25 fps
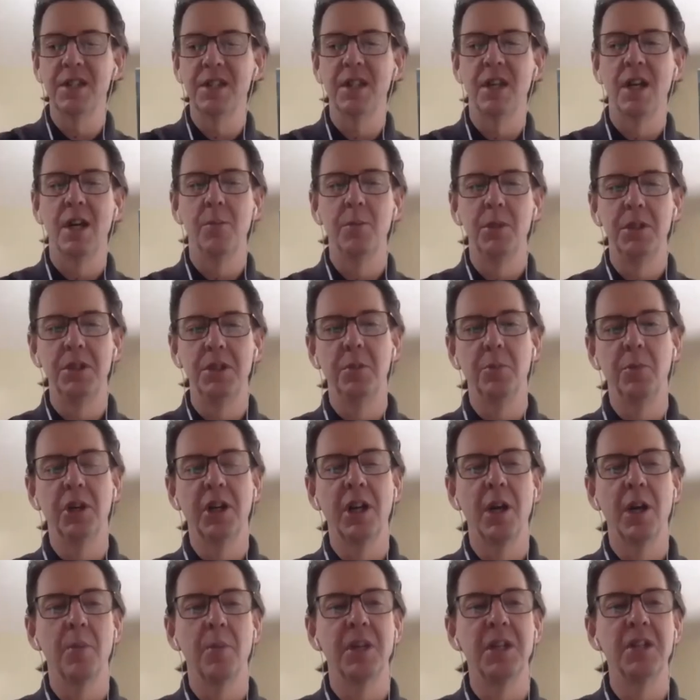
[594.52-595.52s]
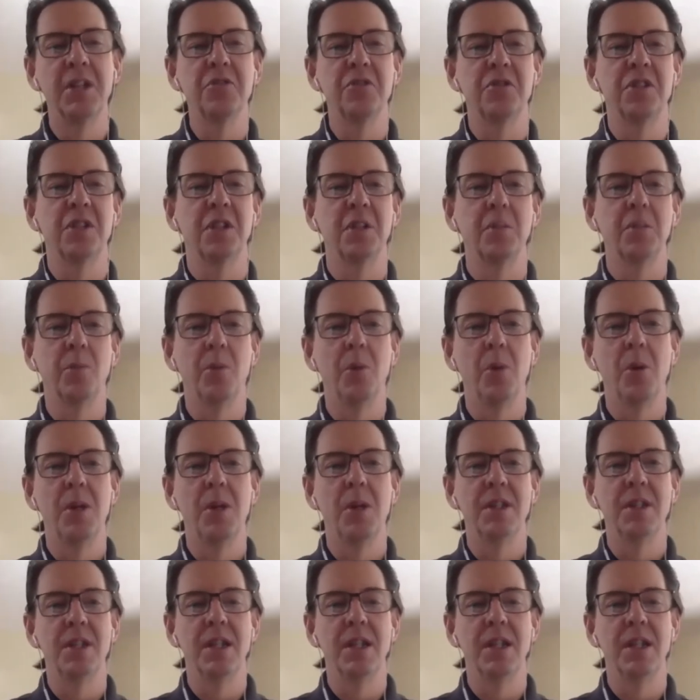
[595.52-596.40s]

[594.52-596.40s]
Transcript: I mean, you bring up an interesting point.